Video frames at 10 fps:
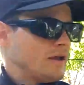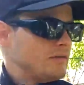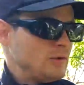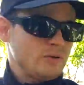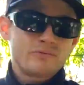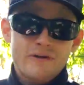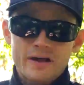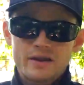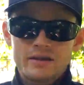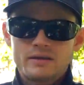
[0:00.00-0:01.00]
If you can
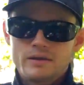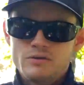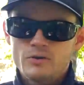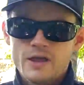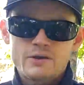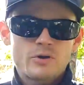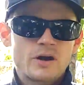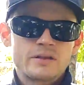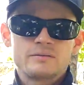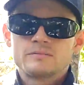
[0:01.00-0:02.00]
find it and you like
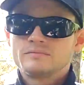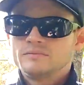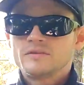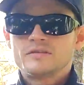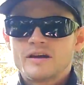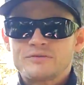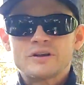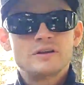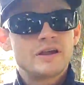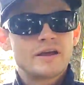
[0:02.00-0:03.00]
rye,
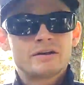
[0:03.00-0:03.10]
definitely get